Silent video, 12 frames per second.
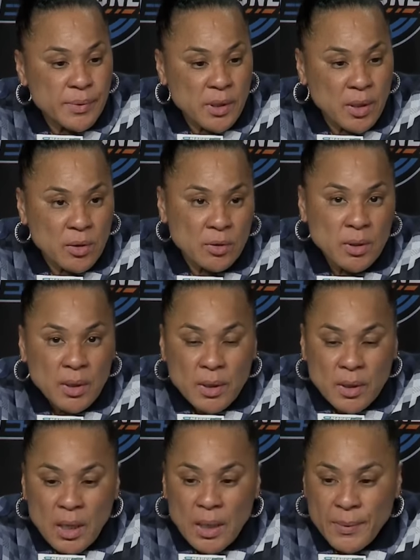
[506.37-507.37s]
So,
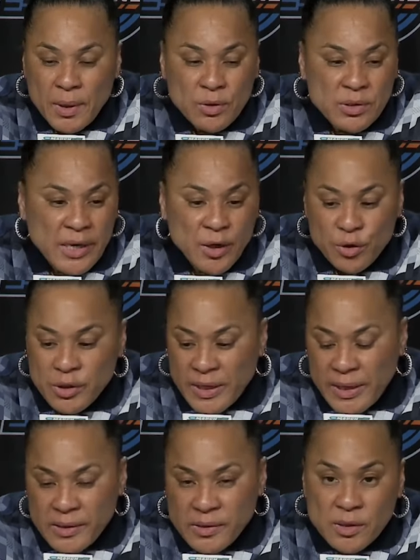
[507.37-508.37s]
I mean, you take your
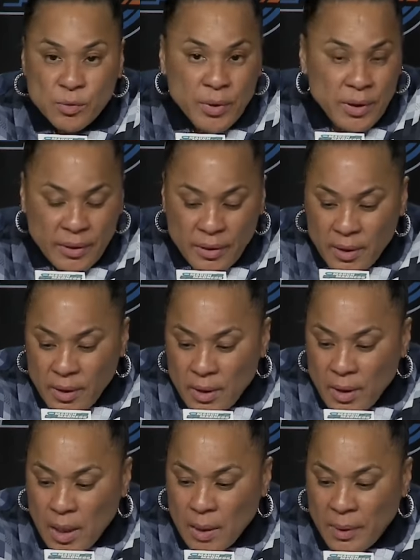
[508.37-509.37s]
chances with
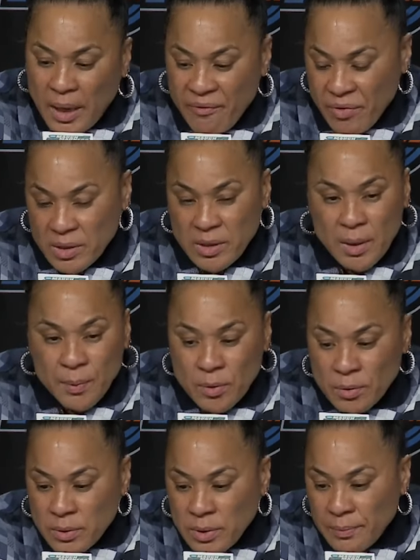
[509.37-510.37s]
having a
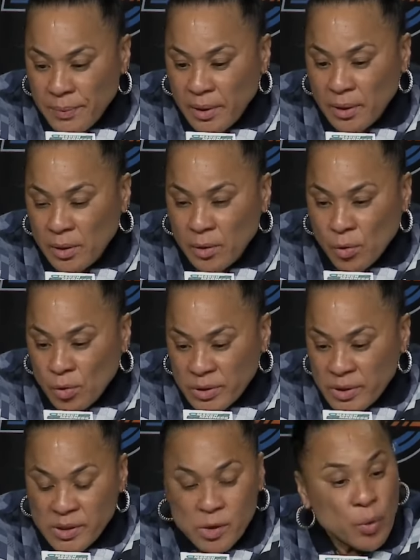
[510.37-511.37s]
double Camilla or
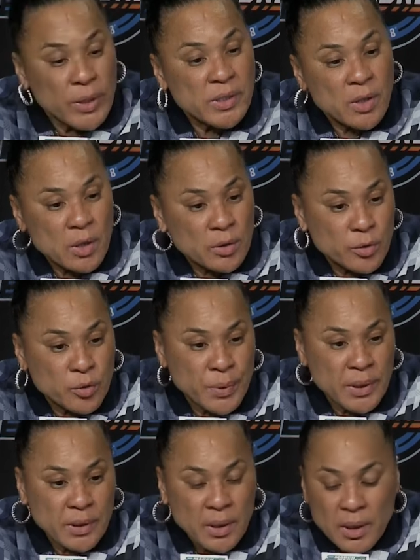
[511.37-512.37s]
just squeeze her a little
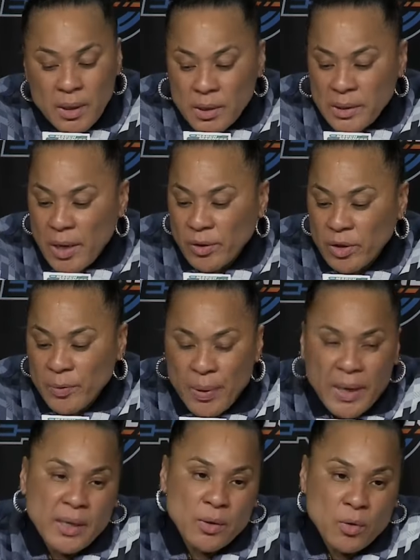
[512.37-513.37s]
bit down in the
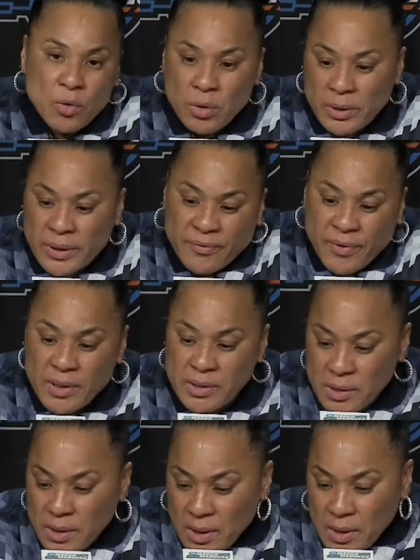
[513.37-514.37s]
paint or give
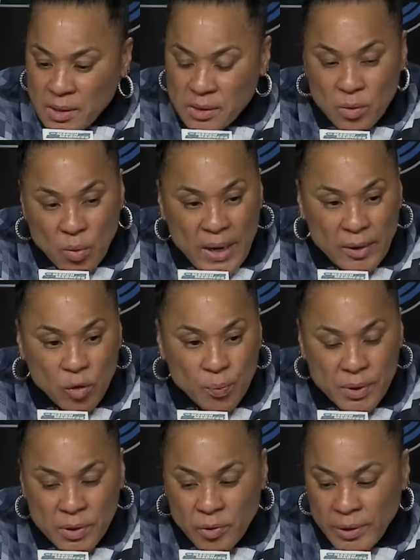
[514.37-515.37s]
us some wide
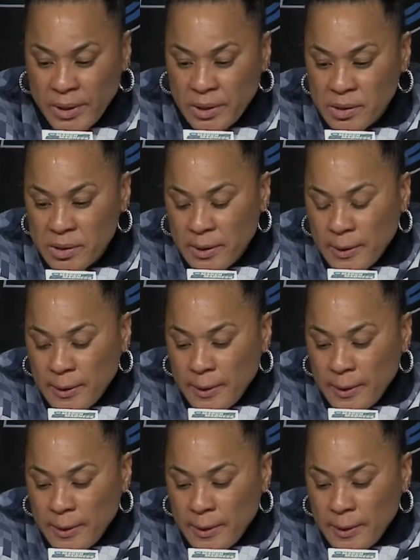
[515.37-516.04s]
open threes.